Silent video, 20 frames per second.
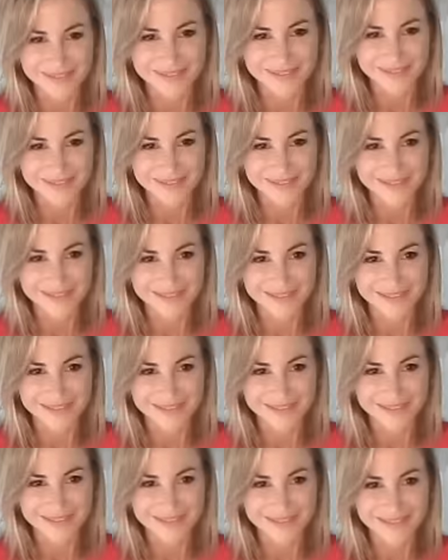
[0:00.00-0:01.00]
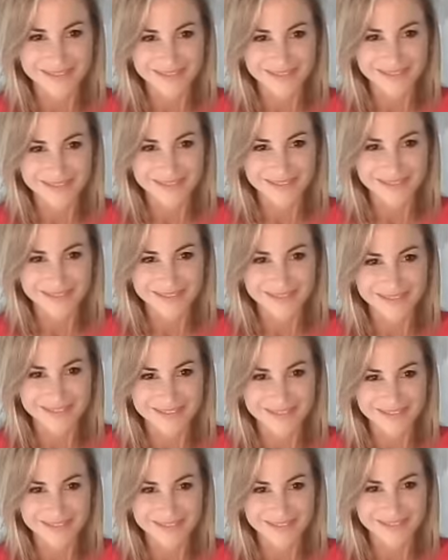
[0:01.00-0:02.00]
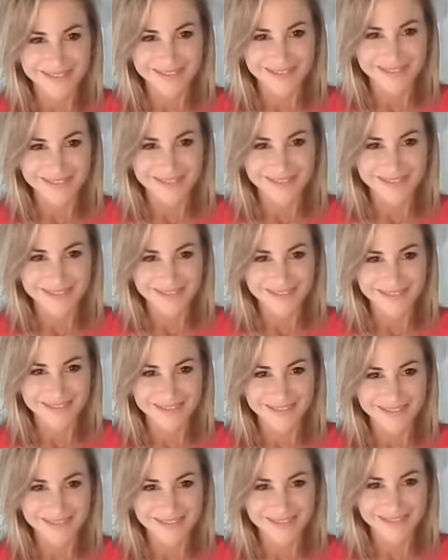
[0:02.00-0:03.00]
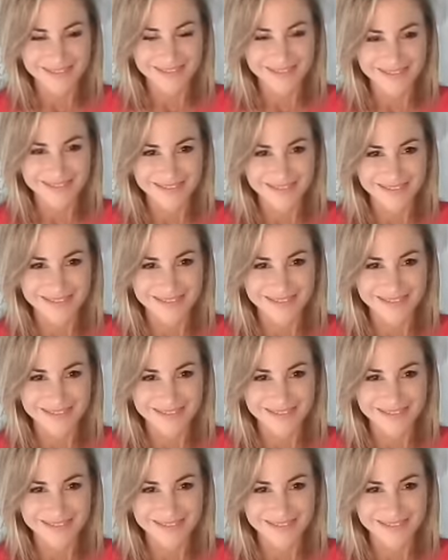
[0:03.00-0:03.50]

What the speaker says: [no speech]